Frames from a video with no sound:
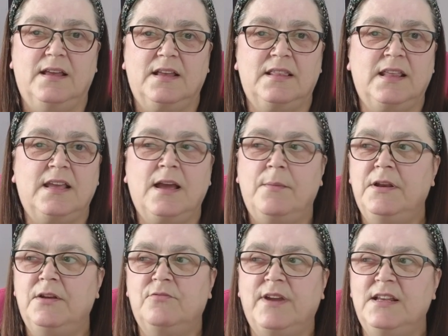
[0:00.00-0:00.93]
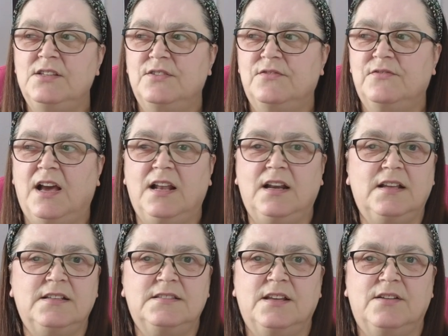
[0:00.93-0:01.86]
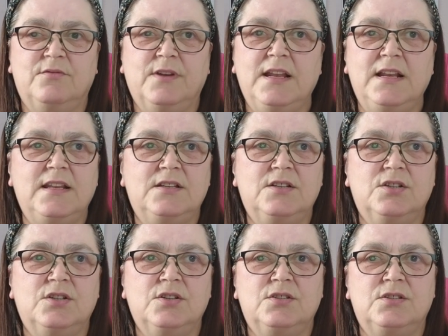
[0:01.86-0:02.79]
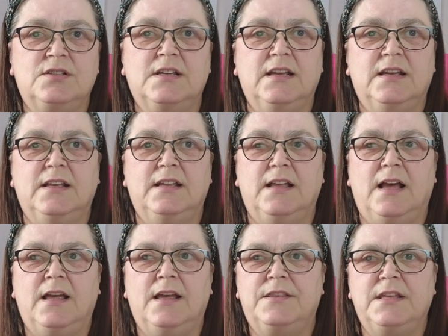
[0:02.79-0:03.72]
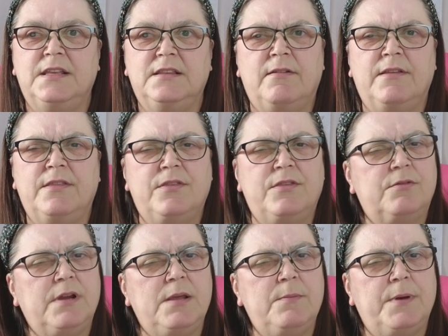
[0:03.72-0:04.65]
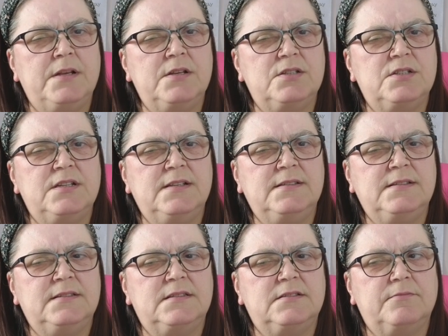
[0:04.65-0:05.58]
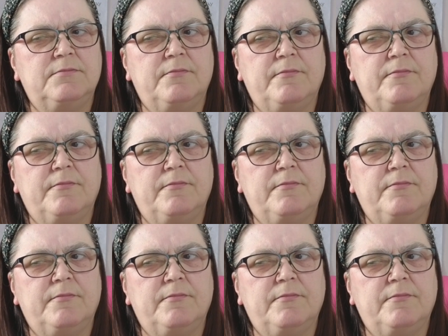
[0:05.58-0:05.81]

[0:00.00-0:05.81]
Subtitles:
they come in a range of colours. They're really good. I think they're in 3 bunches.